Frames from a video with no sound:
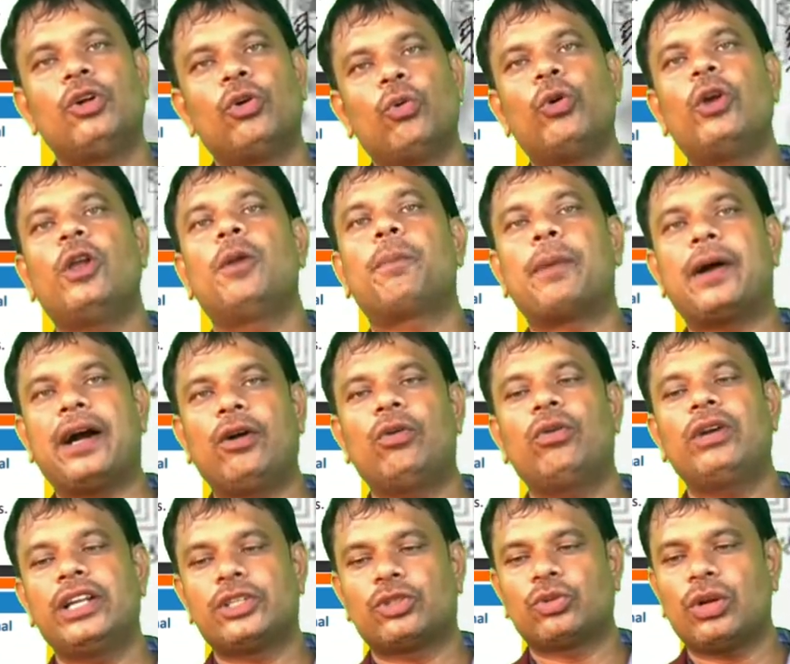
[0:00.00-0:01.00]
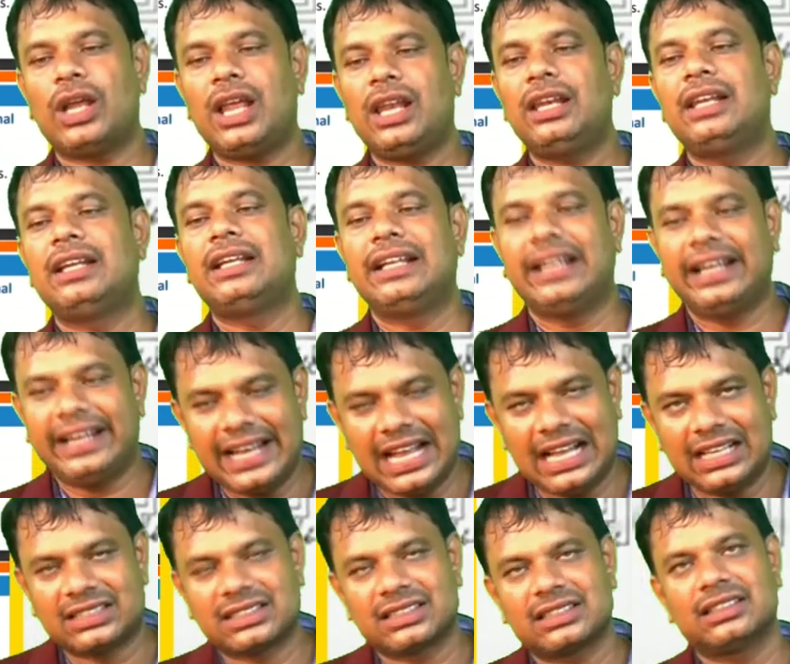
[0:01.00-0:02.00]
we will found natural
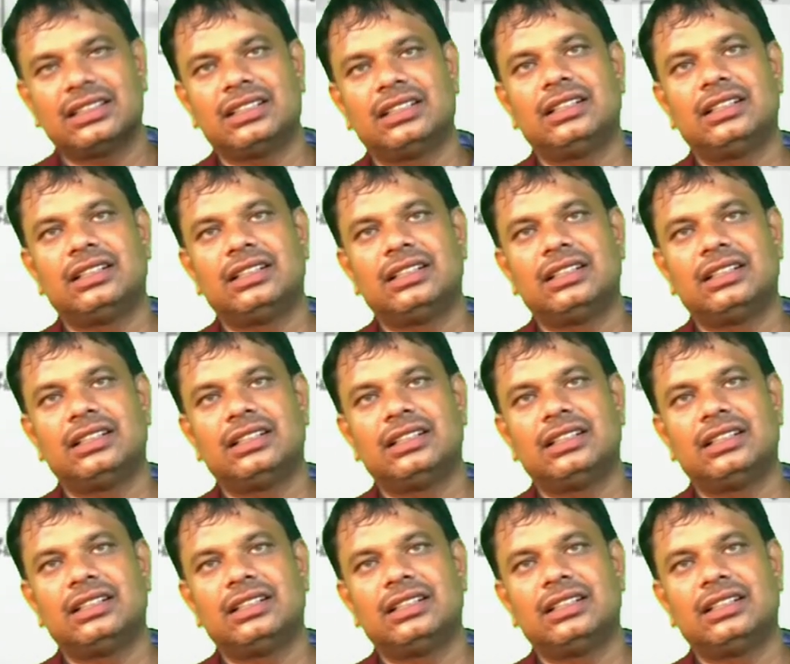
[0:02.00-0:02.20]
gas.